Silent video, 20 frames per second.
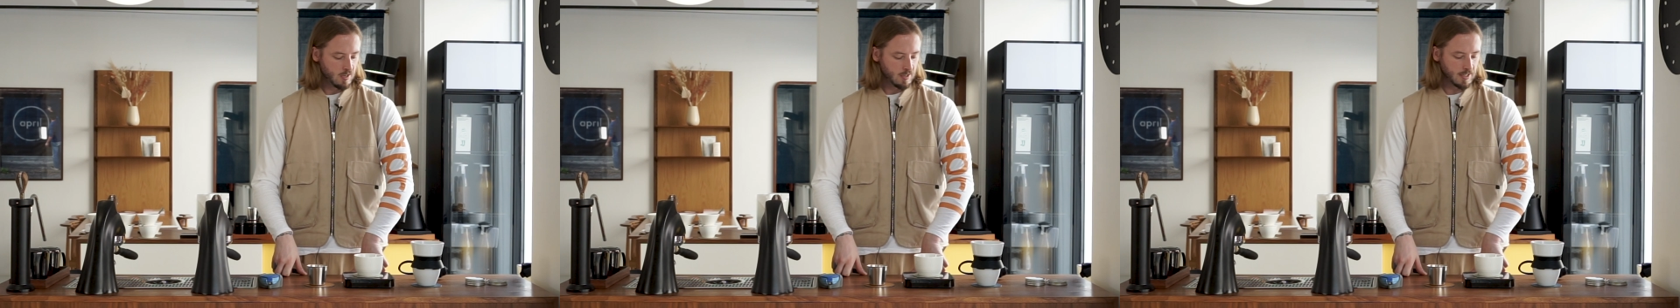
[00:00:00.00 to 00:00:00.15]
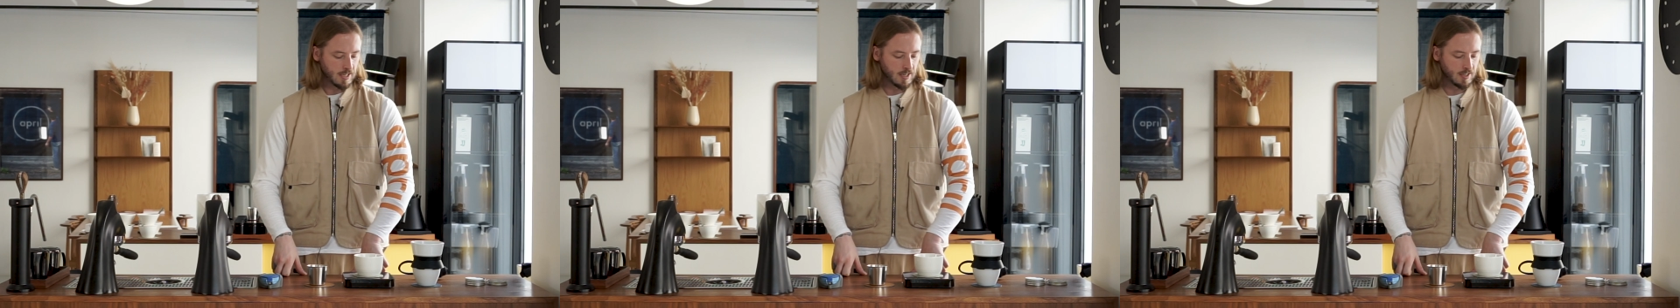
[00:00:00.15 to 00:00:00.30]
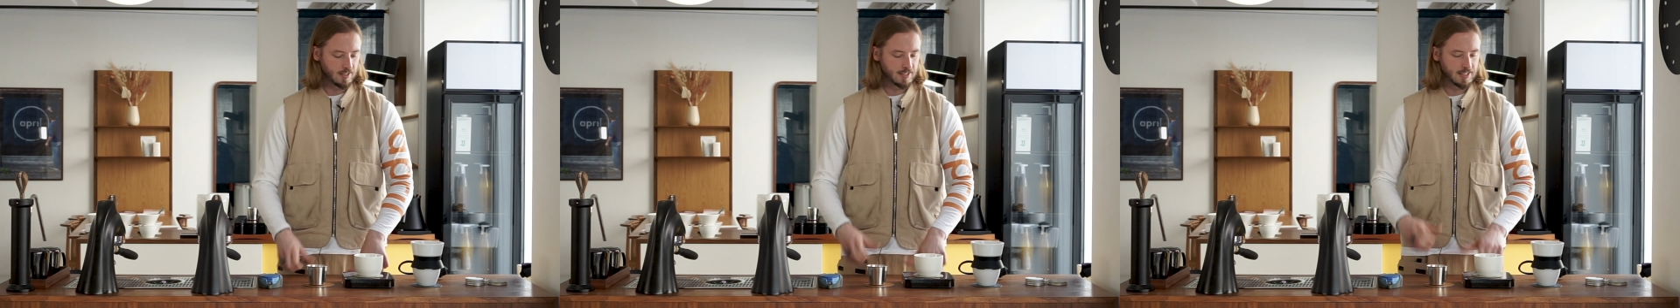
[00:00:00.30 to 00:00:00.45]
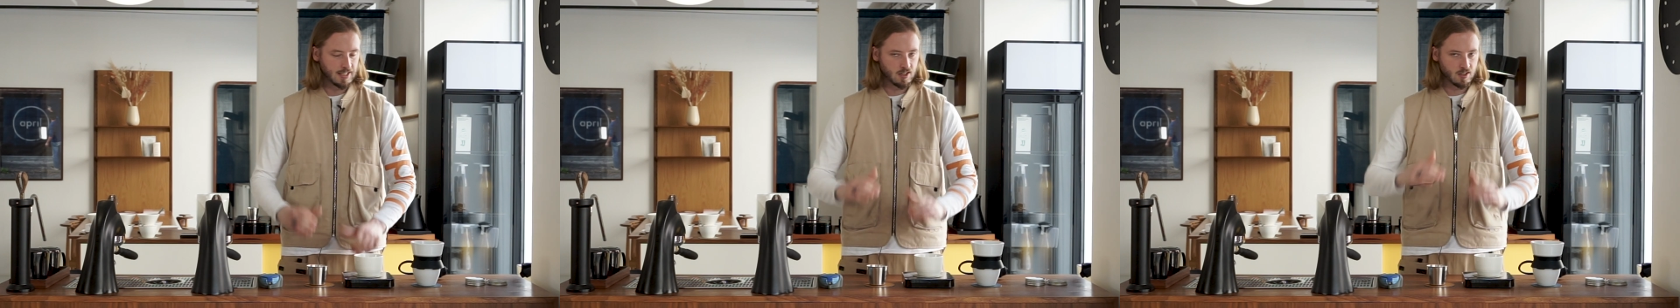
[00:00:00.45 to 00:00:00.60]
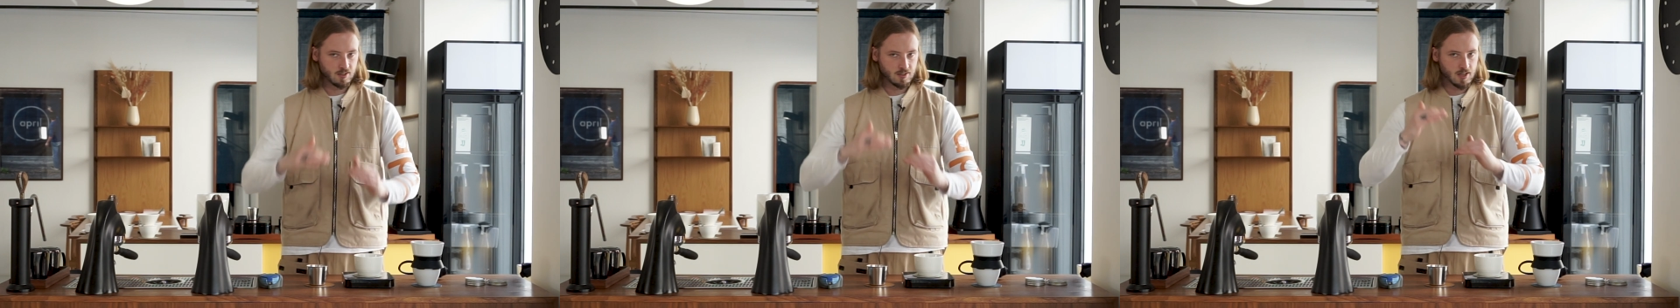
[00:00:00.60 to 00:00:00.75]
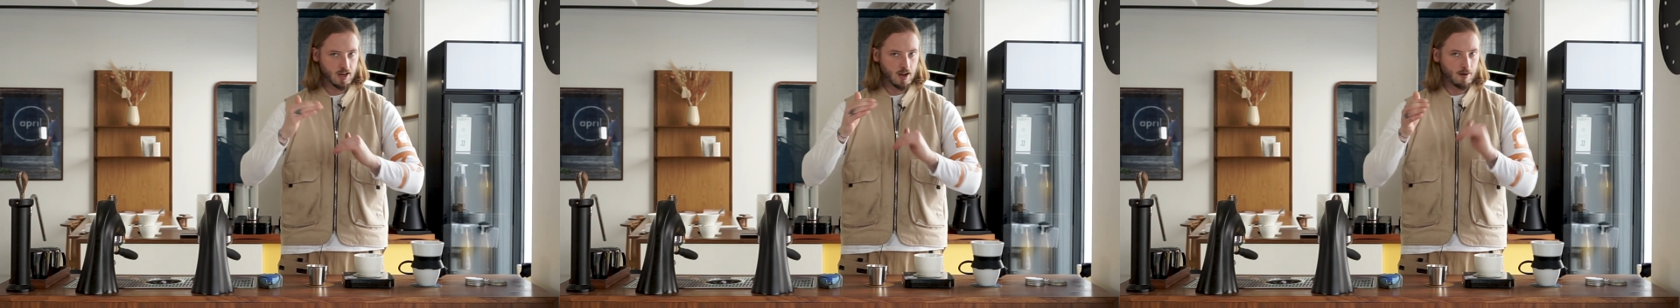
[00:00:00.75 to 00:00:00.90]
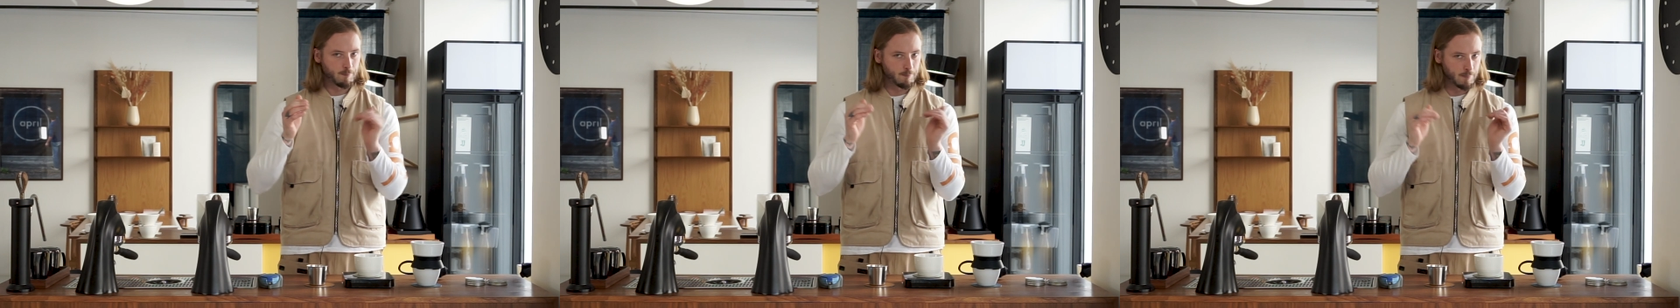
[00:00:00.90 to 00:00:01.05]
kind of get on
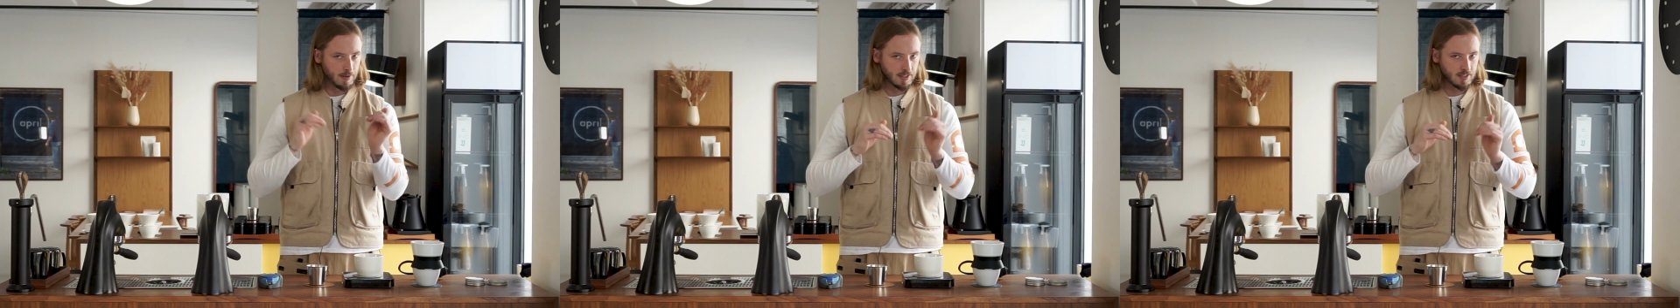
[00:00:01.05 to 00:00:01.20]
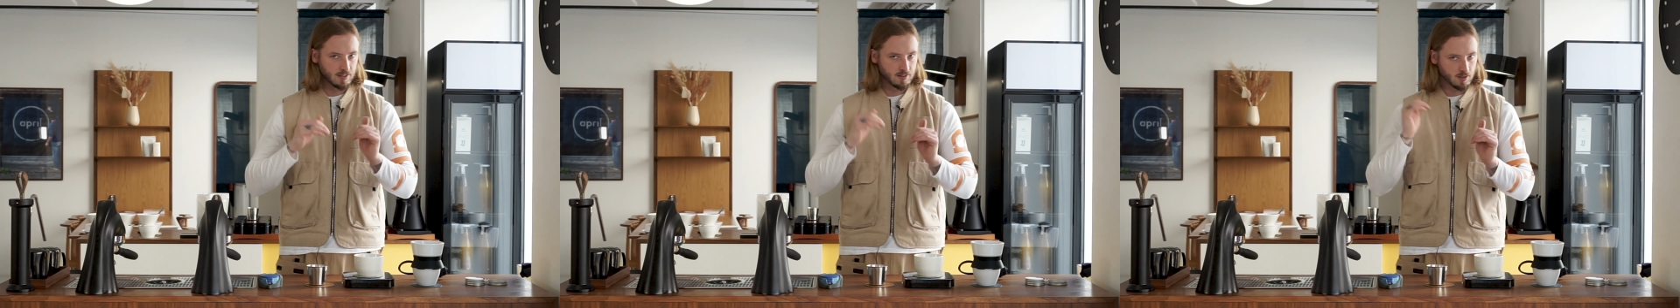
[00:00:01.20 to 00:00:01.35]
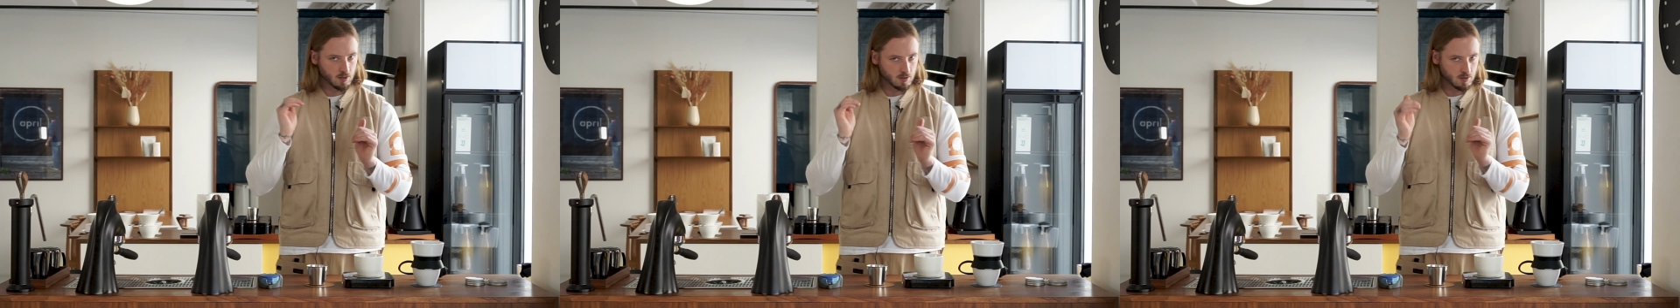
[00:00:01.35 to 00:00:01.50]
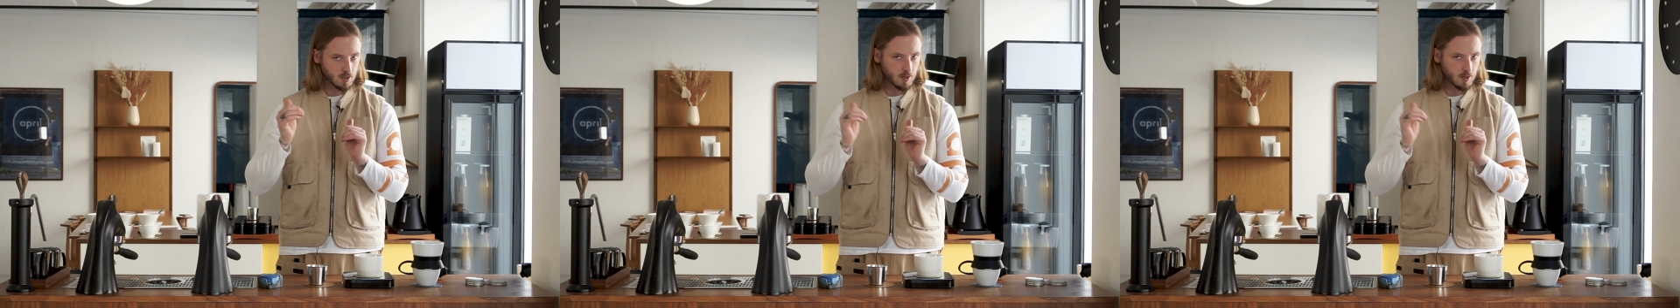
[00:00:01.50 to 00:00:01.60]
top, making those